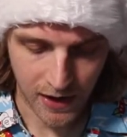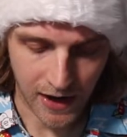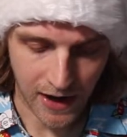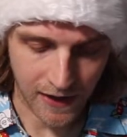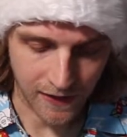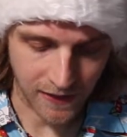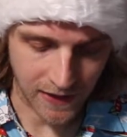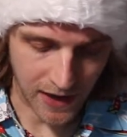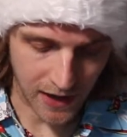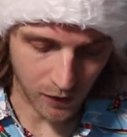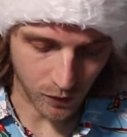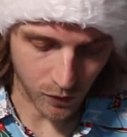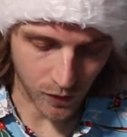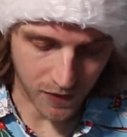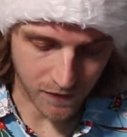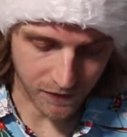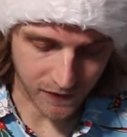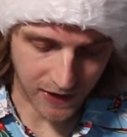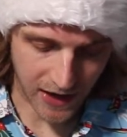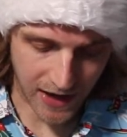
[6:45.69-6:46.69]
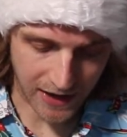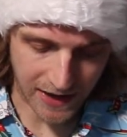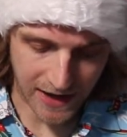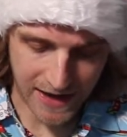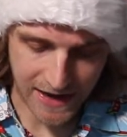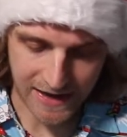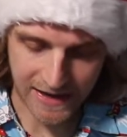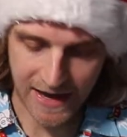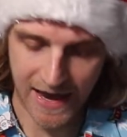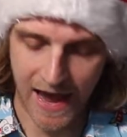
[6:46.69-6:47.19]
And then we've got
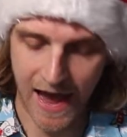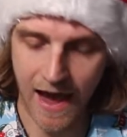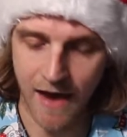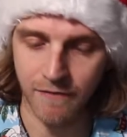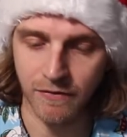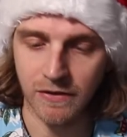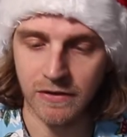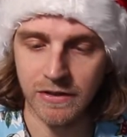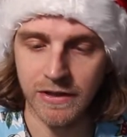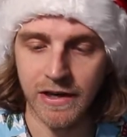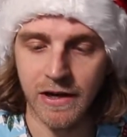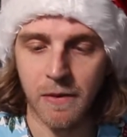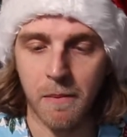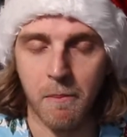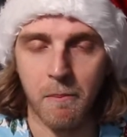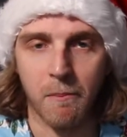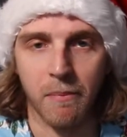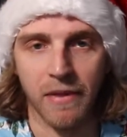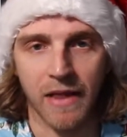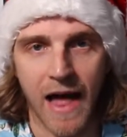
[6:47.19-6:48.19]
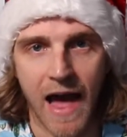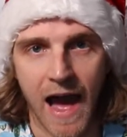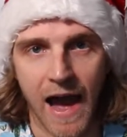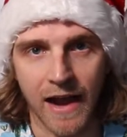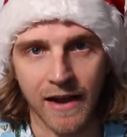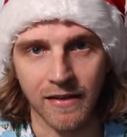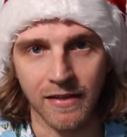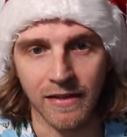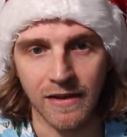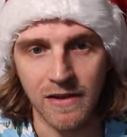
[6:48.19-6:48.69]
a Cavalier
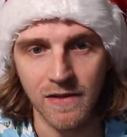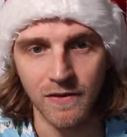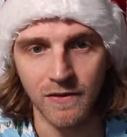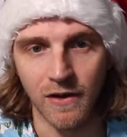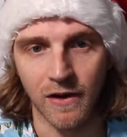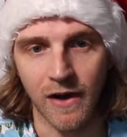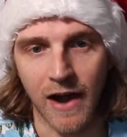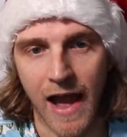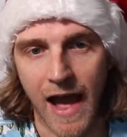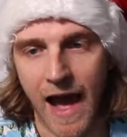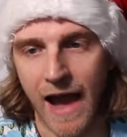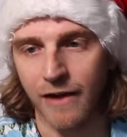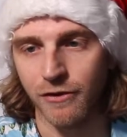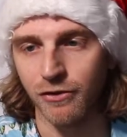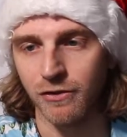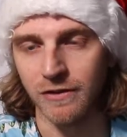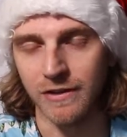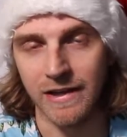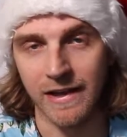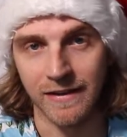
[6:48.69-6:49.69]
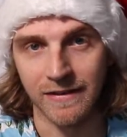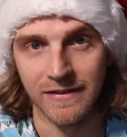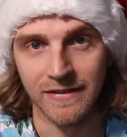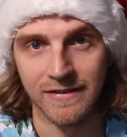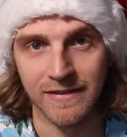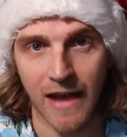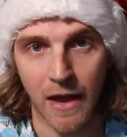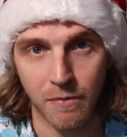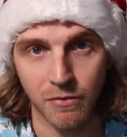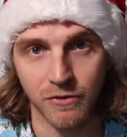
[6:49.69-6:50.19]
Black. These are actually
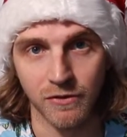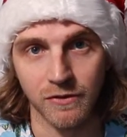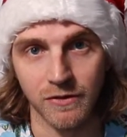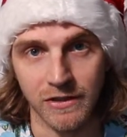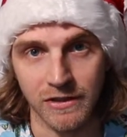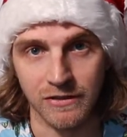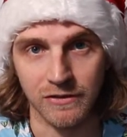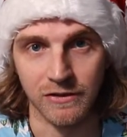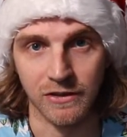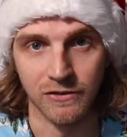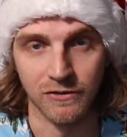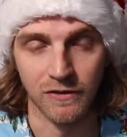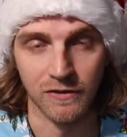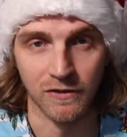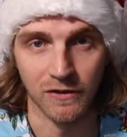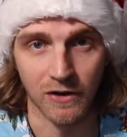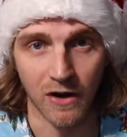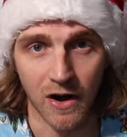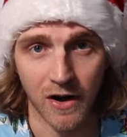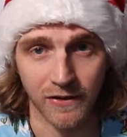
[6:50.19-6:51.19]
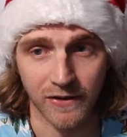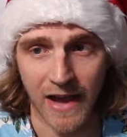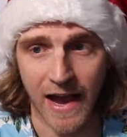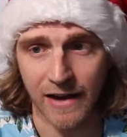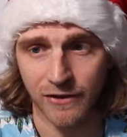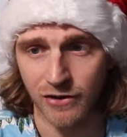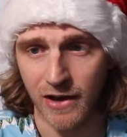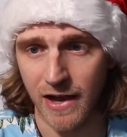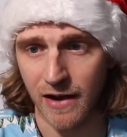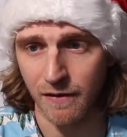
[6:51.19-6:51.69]
exceptionally delicious cigars. I
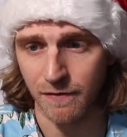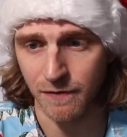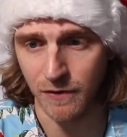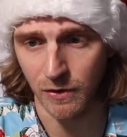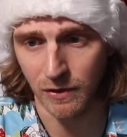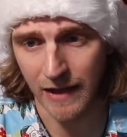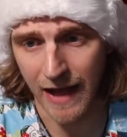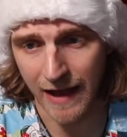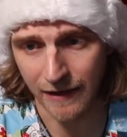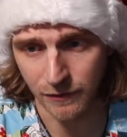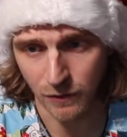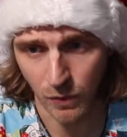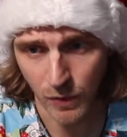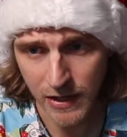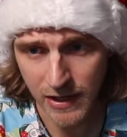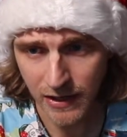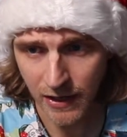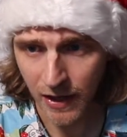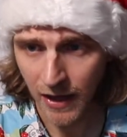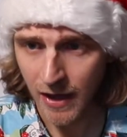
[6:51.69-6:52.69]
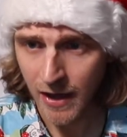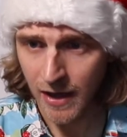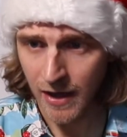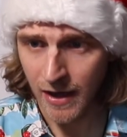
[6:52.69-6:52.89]
actually had a few last week.